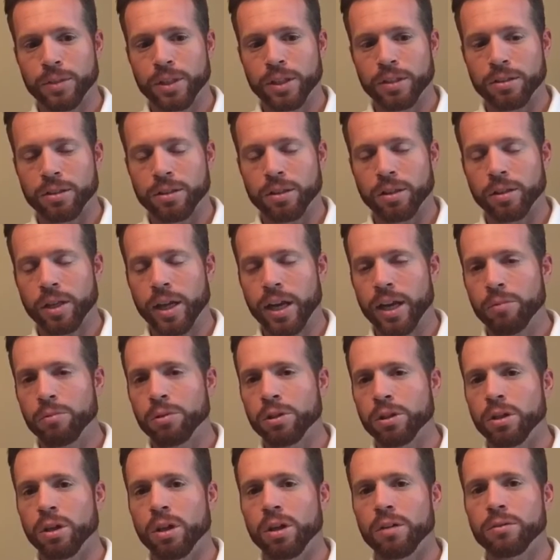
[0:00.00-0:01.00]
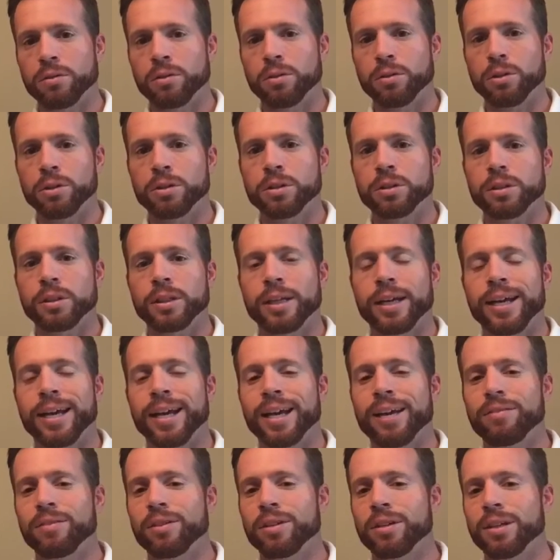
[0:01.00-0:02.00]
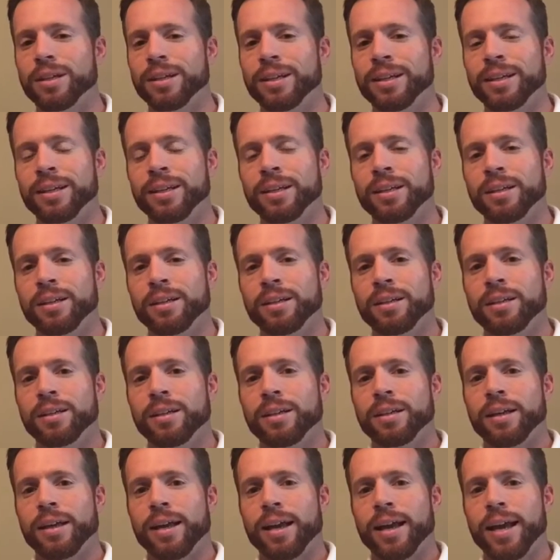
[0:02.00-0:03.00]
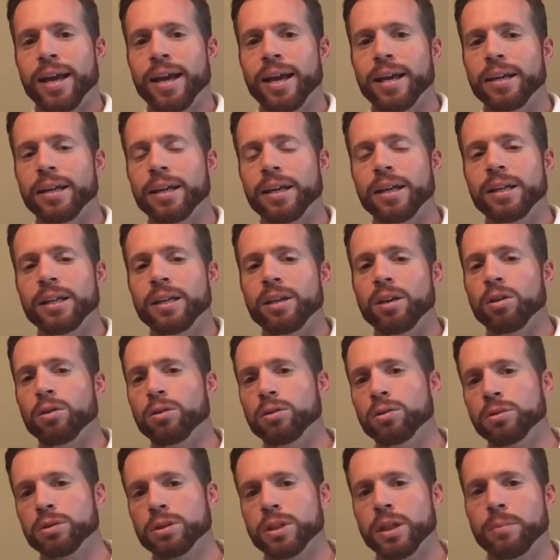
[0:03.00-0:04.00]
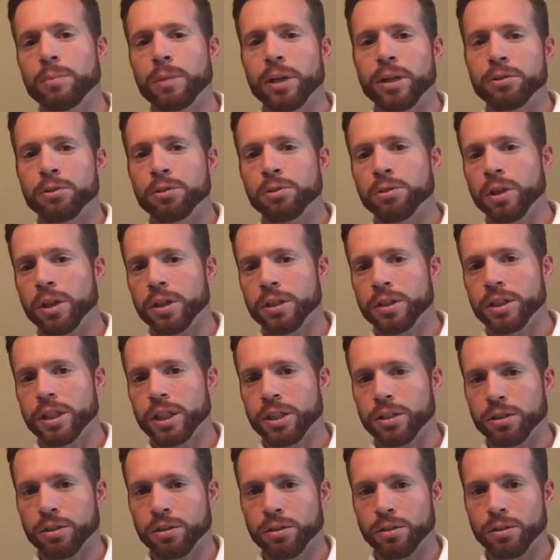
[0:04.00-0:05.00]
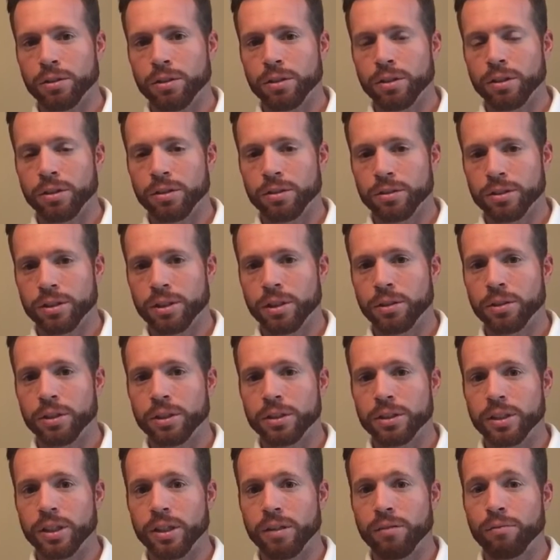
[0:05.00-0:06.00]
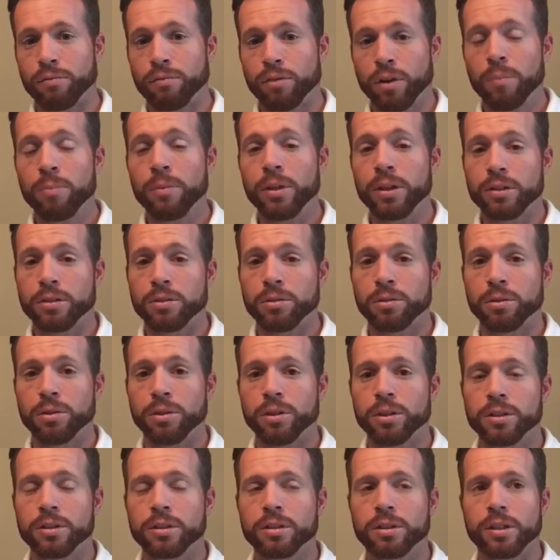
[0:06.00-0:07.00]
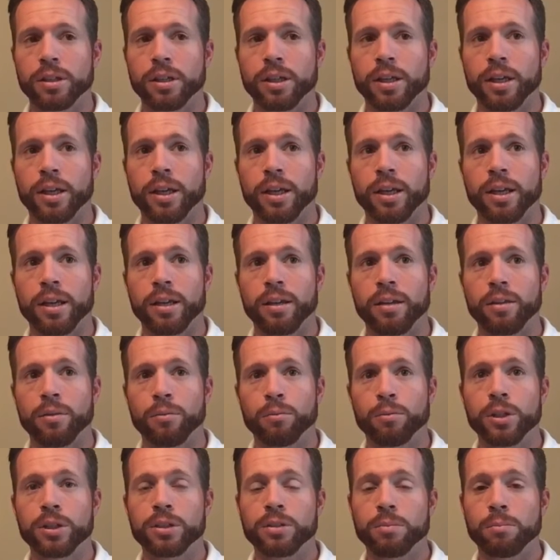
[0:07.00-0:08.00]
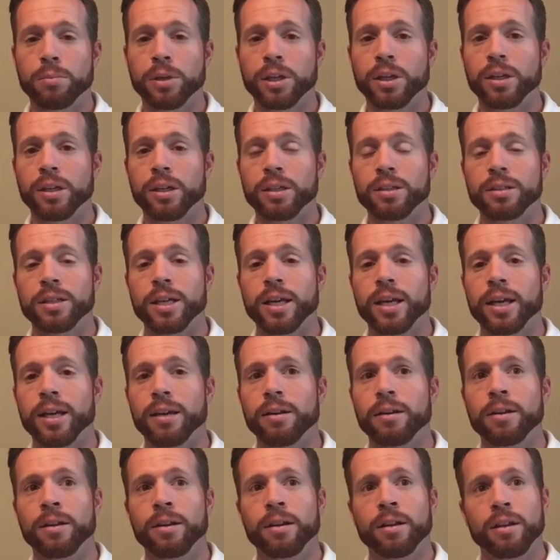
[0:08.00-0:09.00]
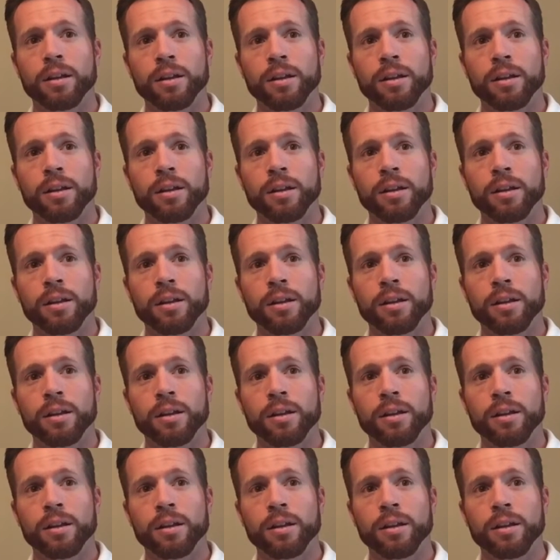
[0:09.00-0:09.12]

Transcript: It's called Atwood Golf Course, and I haven't had any holes on my TruArchitecture series yet from this course, and the reason being is that